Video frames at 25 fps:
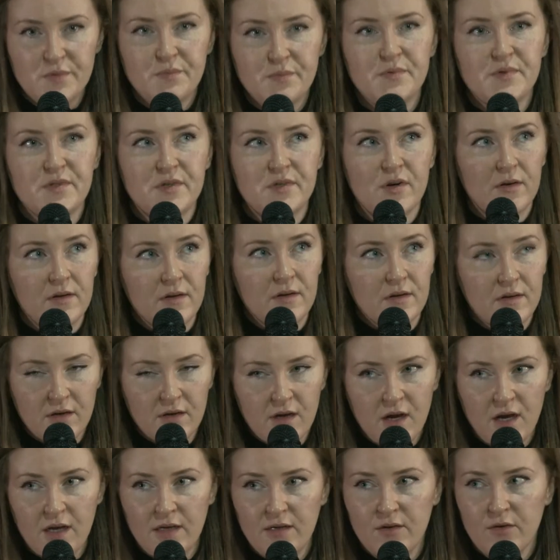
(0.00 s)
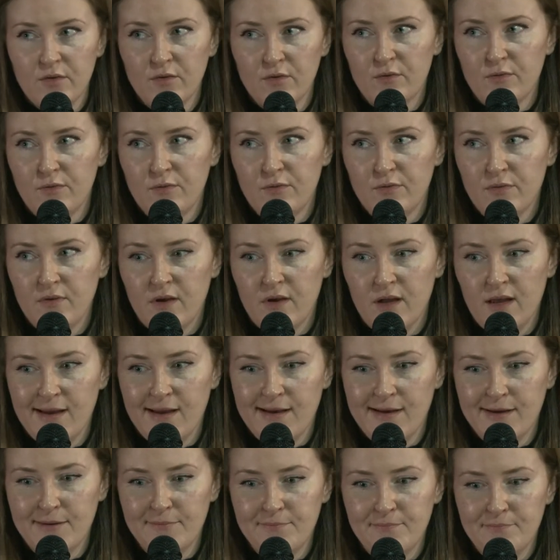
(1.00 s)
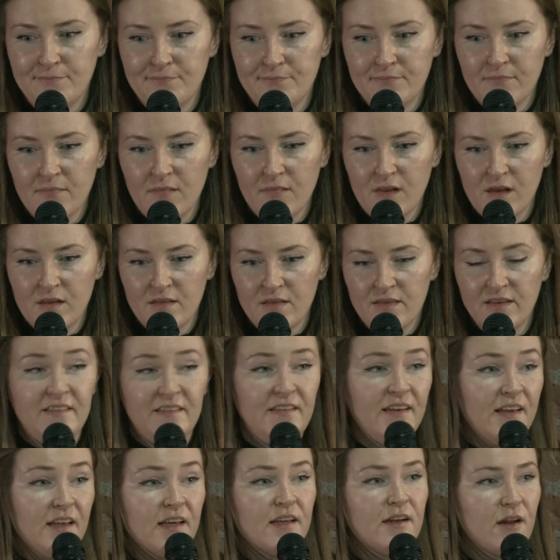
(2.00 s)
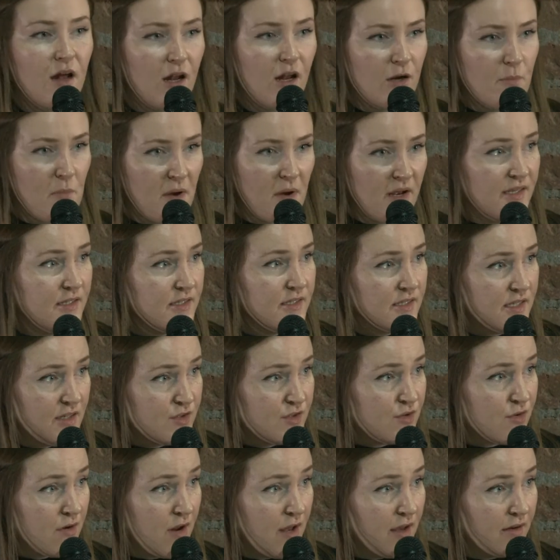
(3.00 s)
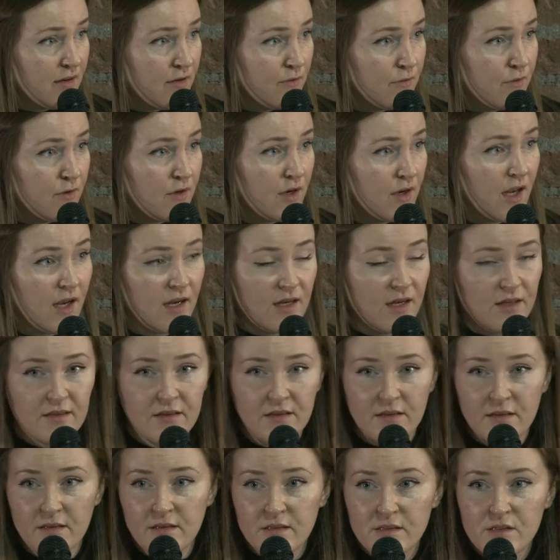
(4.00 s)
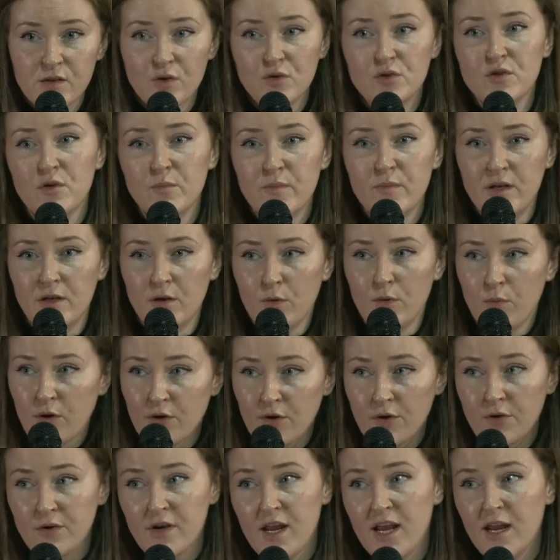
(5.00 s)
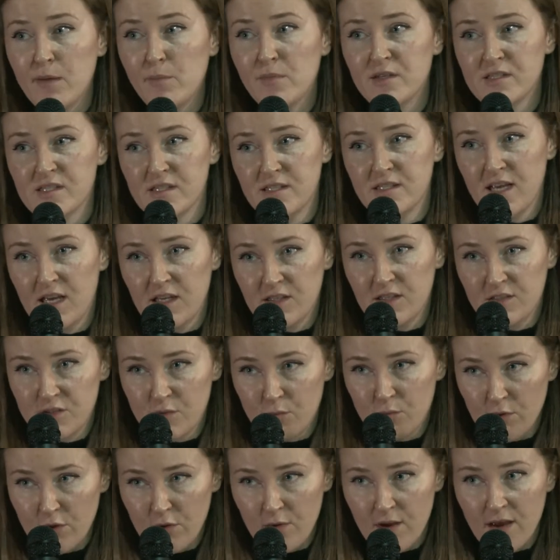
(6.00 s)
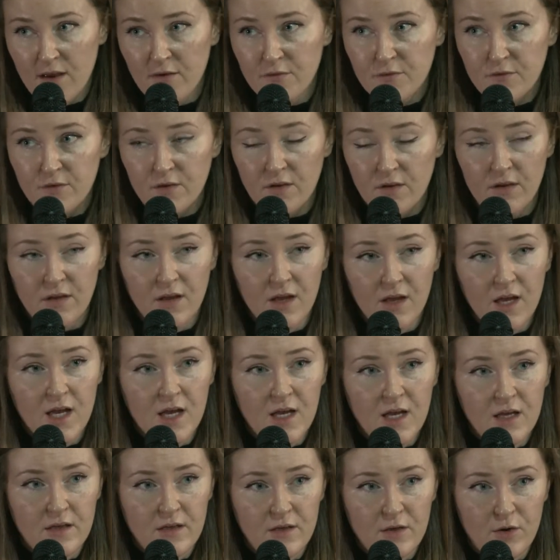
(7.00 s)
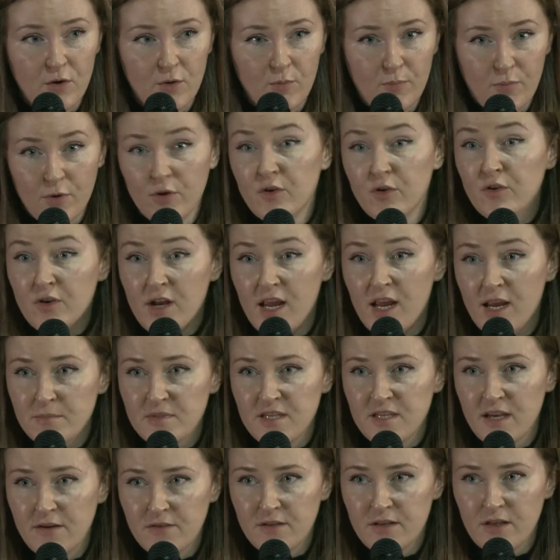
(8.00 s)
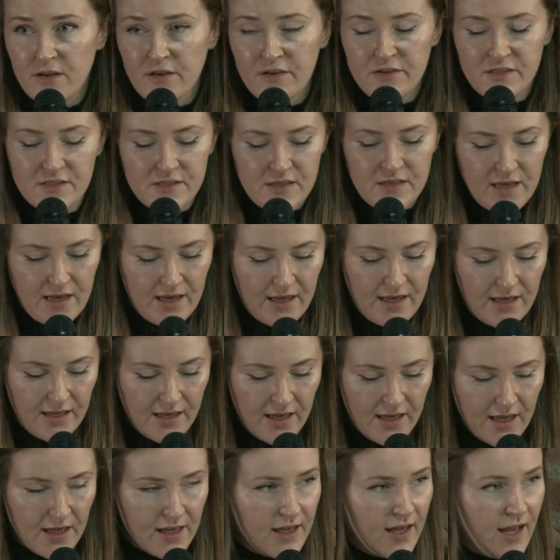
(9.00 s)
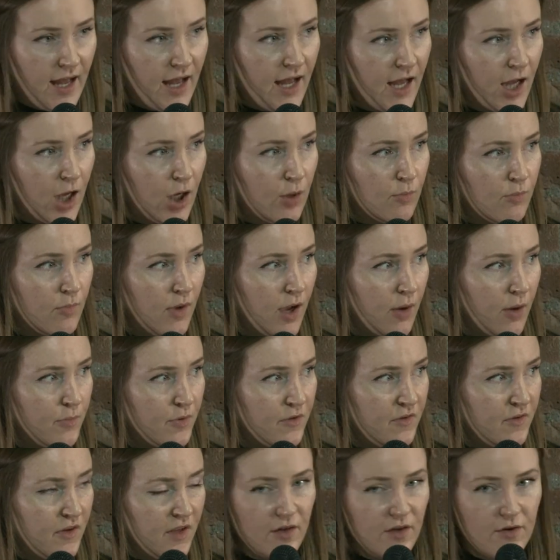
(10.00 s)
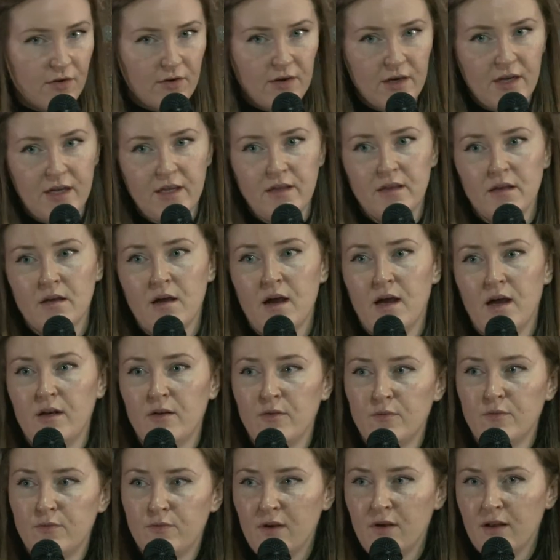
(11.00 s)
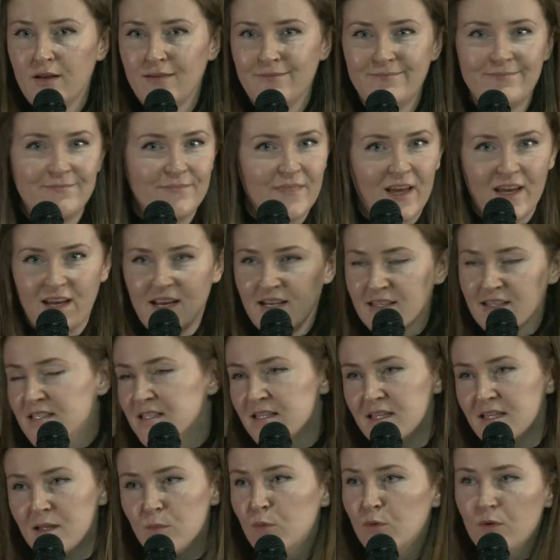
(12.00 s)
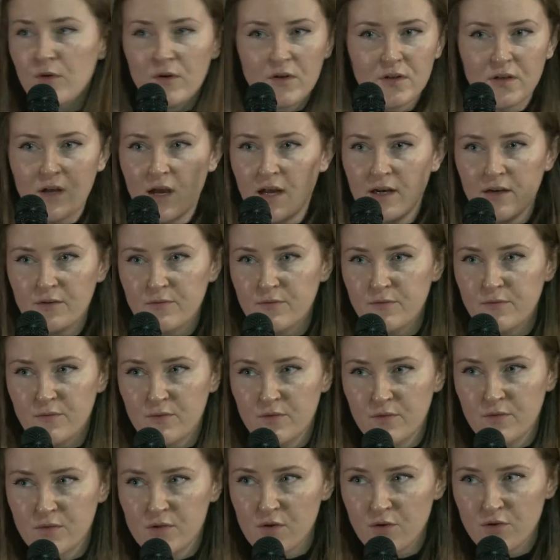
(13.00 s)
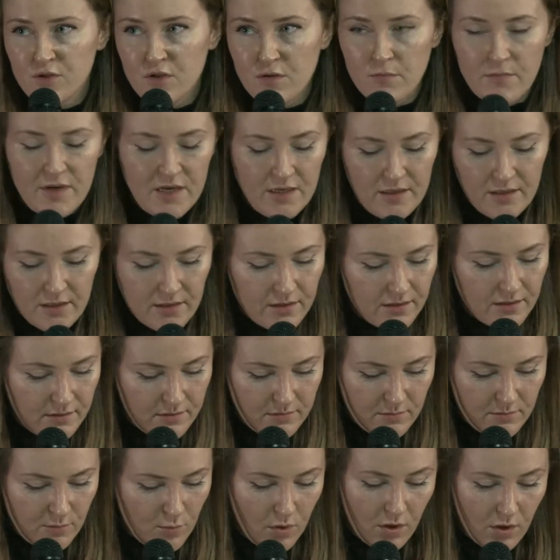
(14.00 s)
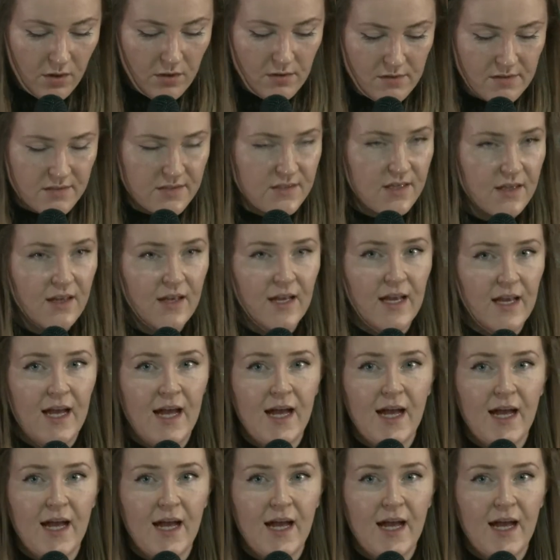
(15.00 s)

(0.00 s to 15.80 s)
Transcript: certain kind of the de-anonymized internet, if you like, the social media where your name is attached and where you have to, put your name to everything you say, and particularly the kind of, I guess, liberal kind of social media world